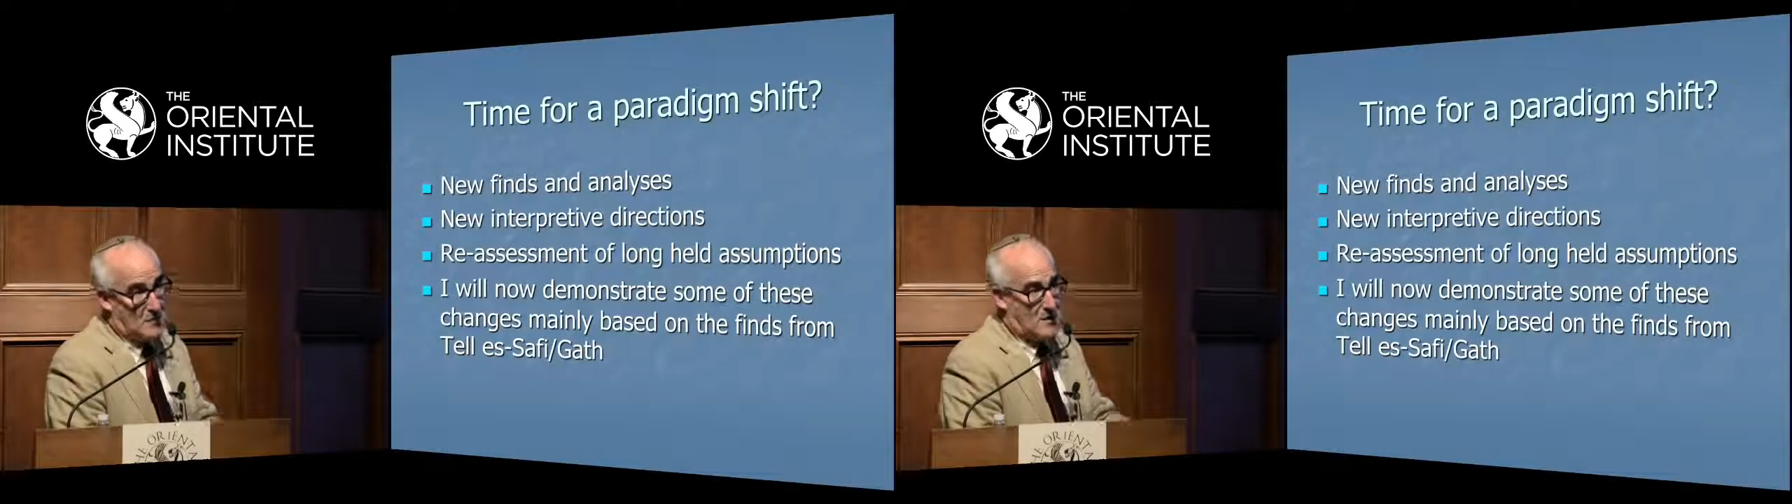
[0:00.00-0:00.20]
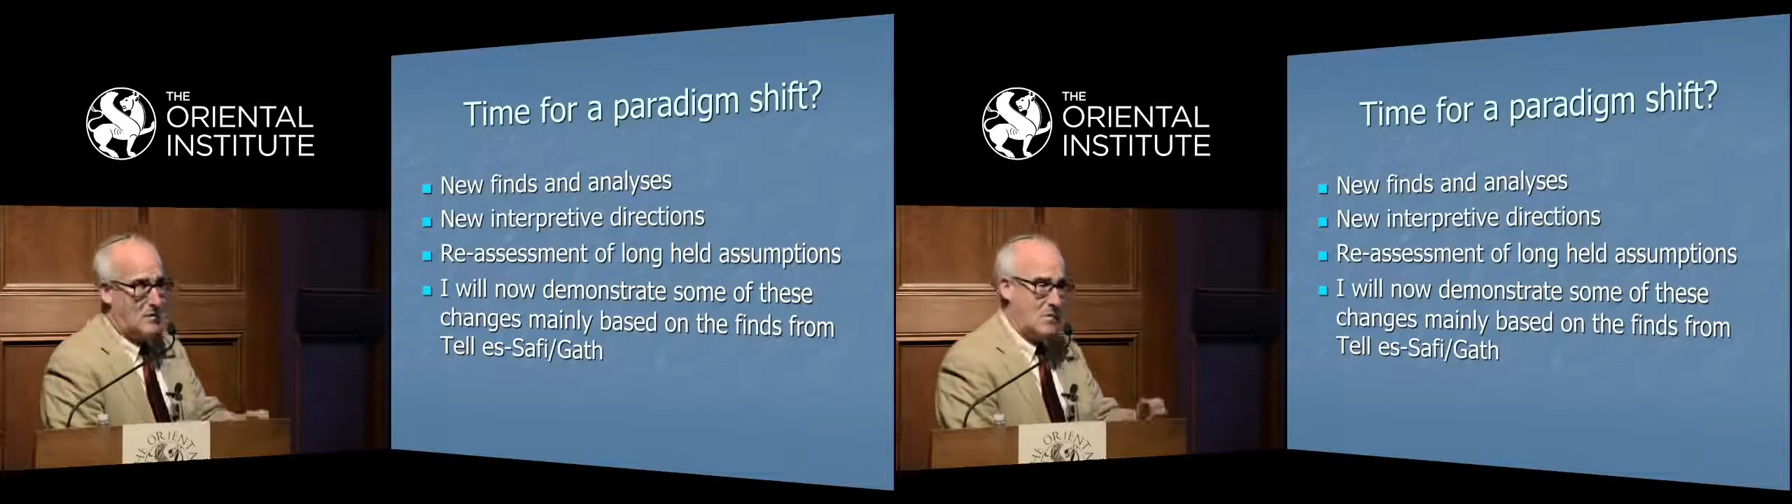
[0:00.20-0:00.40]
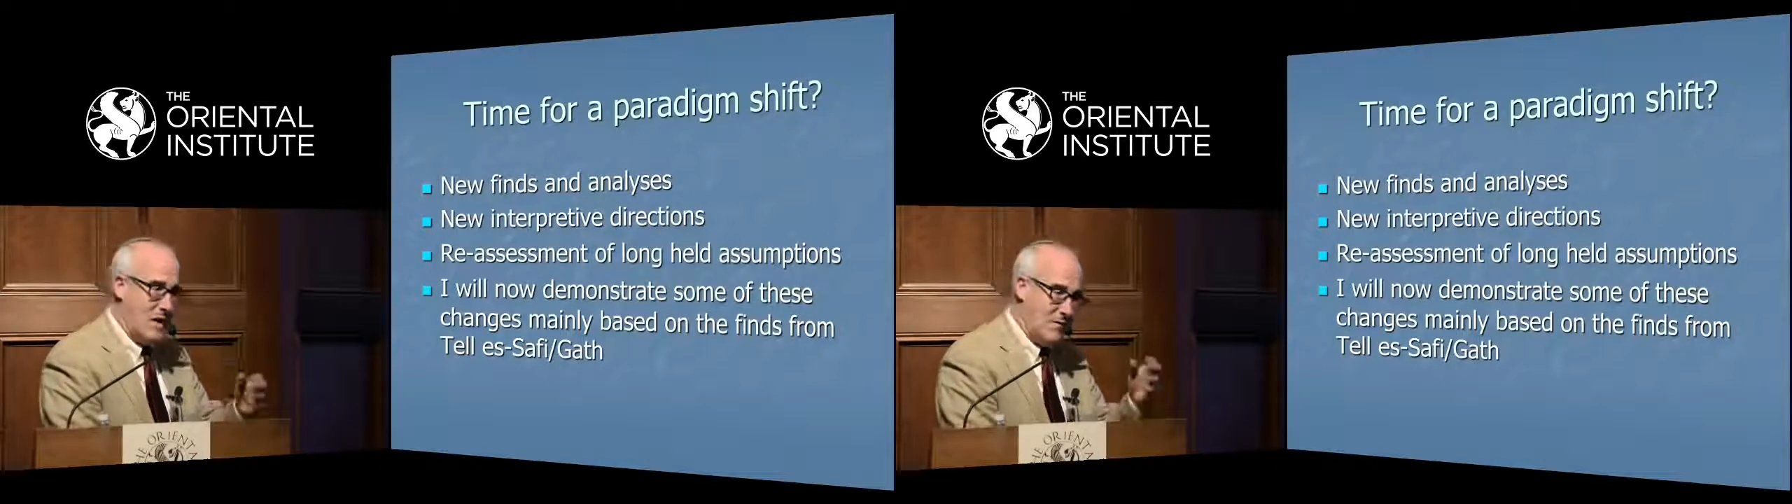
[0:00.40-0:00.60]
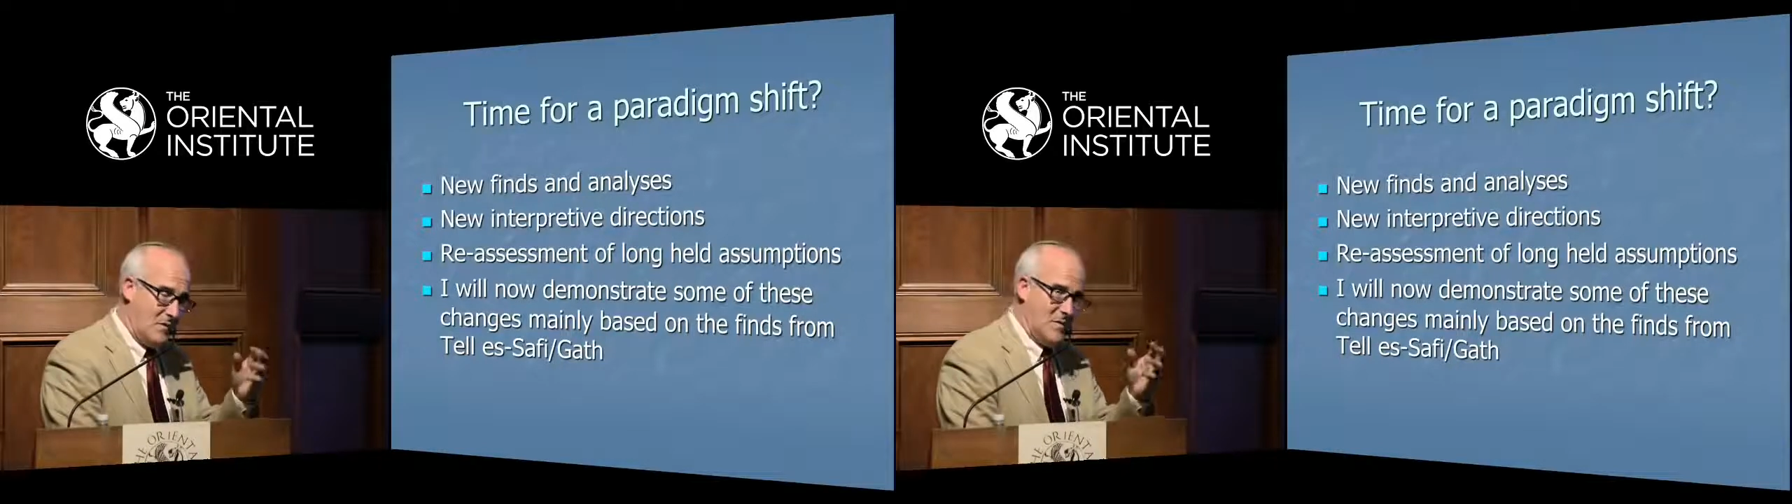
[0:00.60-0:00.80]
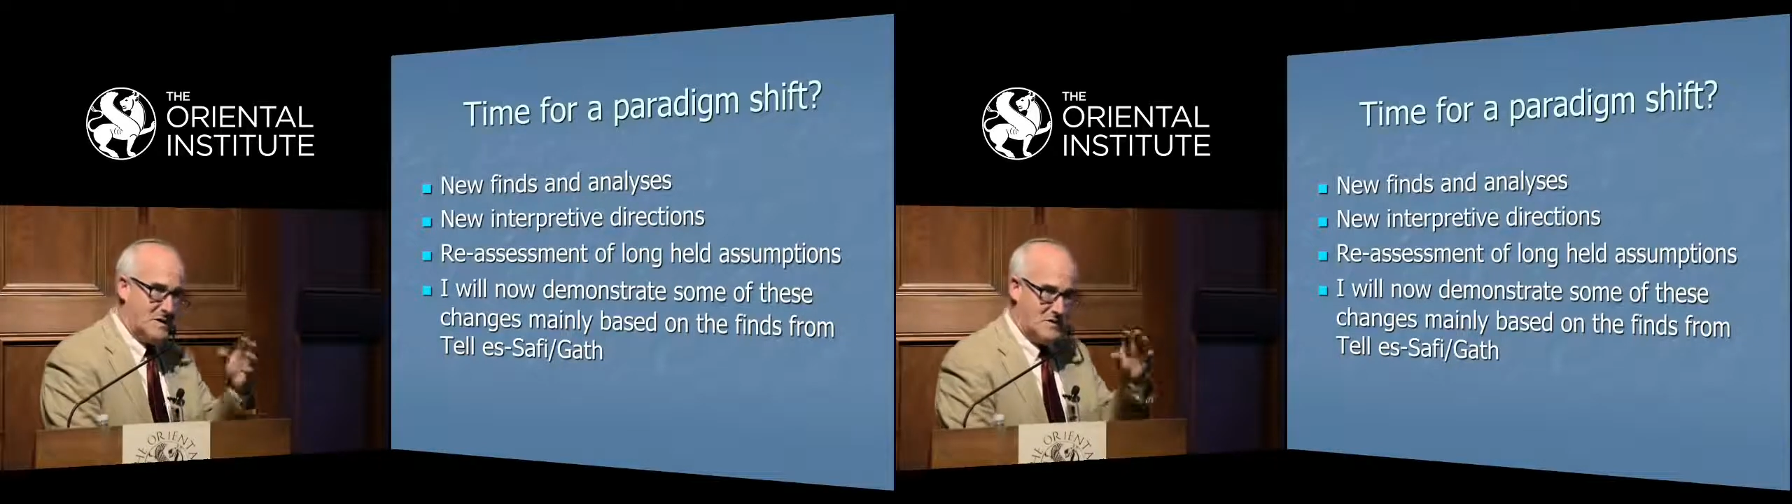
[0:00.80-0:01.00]
but every
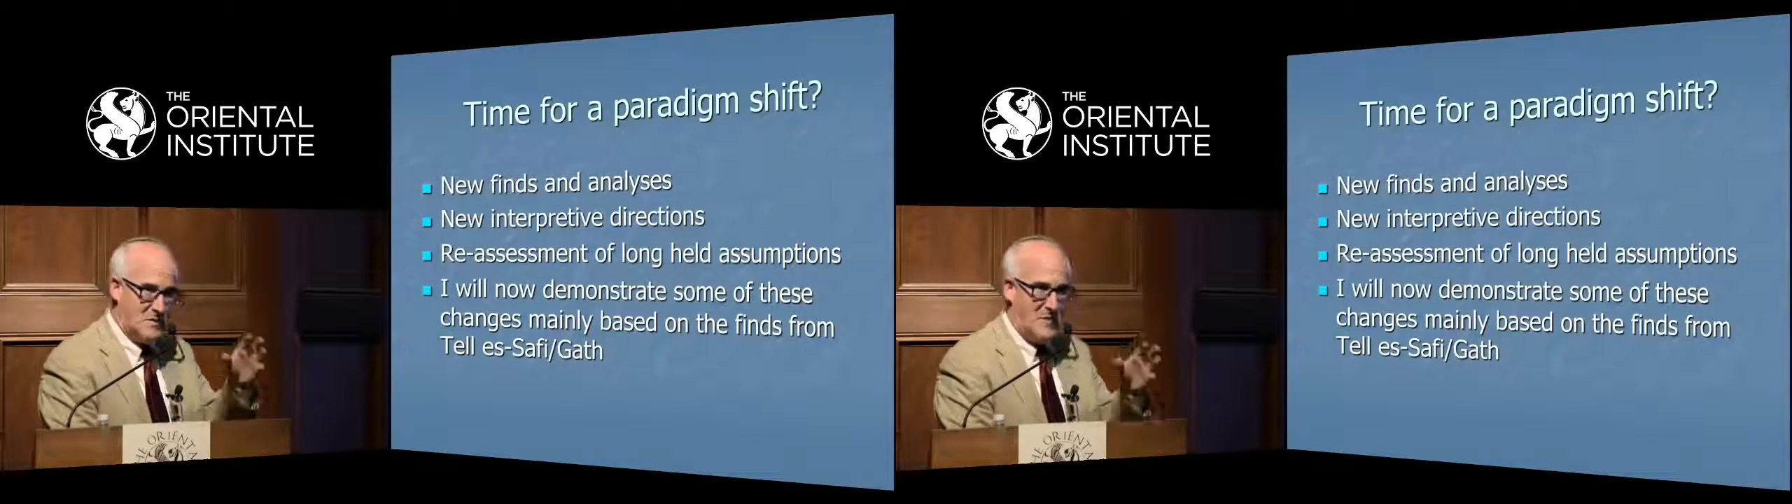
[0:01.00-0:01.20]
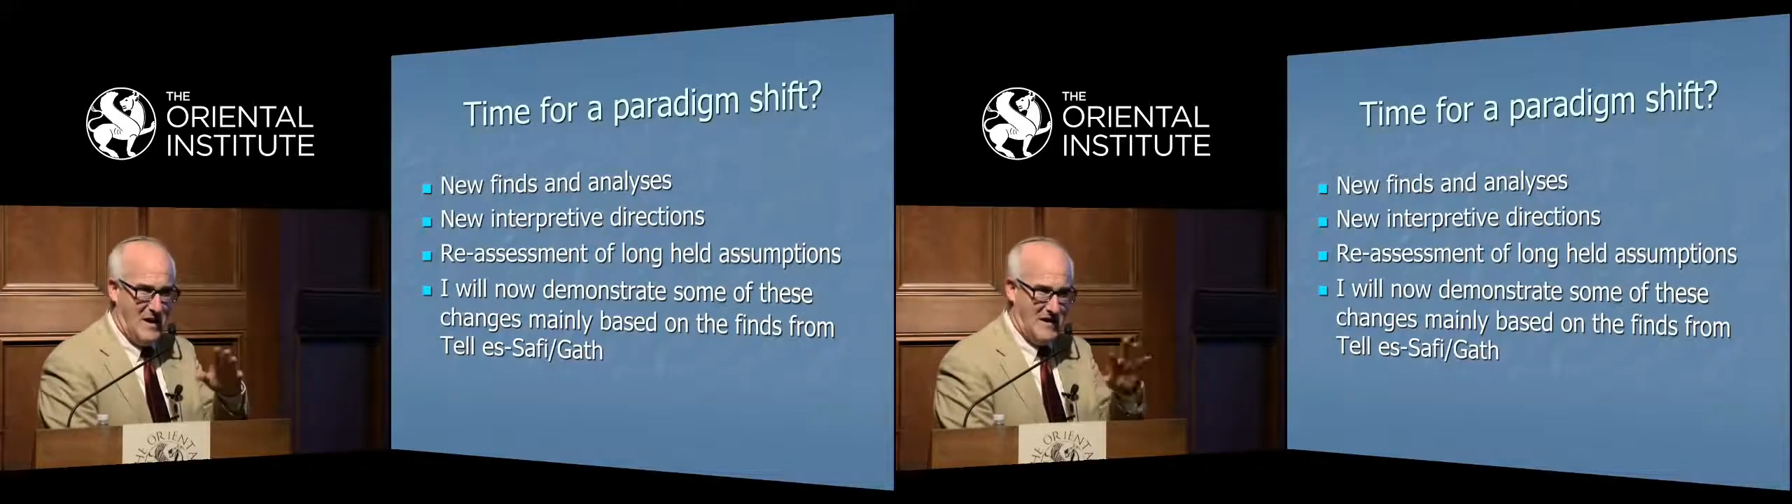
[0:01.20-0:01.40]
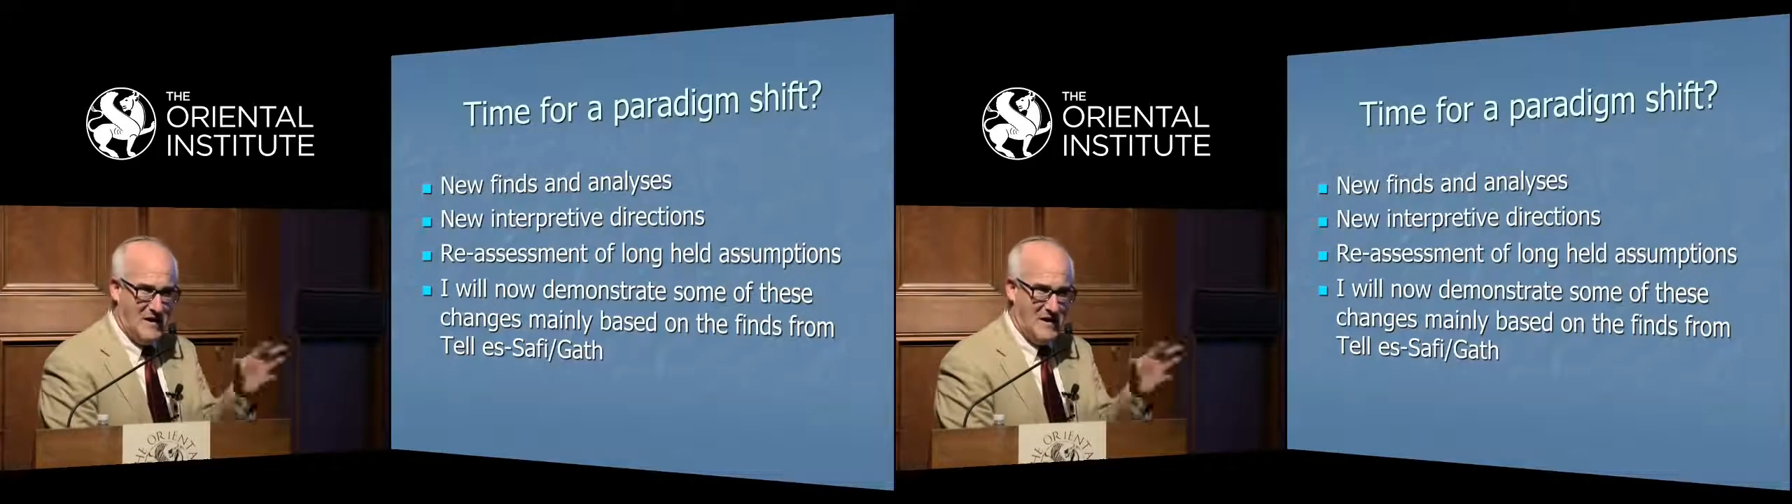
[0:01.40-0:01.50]
once in a while